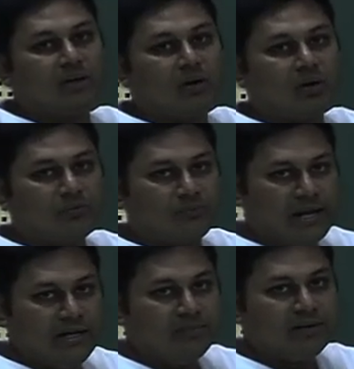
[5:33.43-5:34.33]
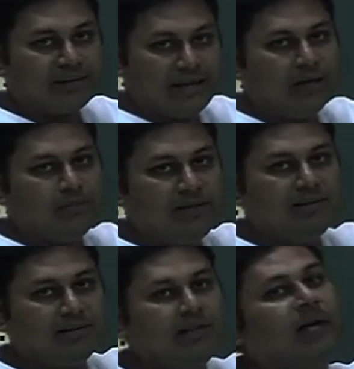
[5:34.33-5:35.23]
of elements A, B,
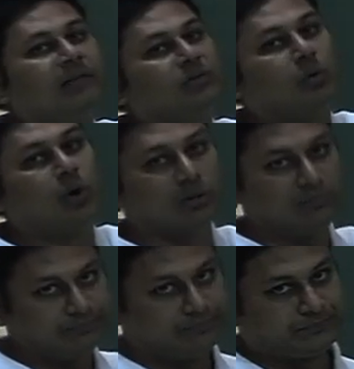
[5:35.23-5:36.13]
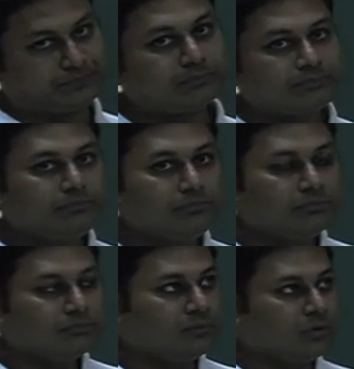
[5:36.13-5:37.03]
C and so on,
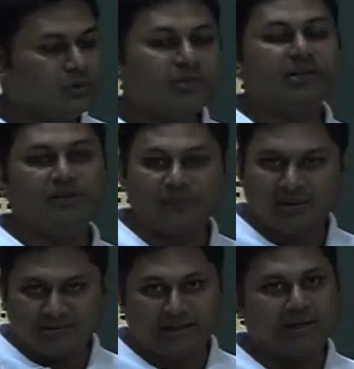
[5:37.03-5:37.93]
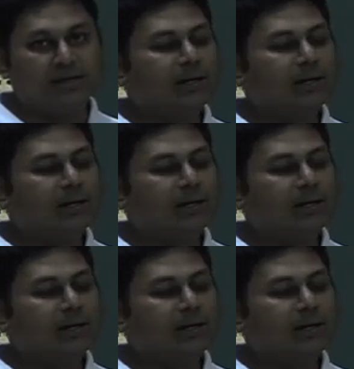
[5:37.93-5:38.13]
which is a different set.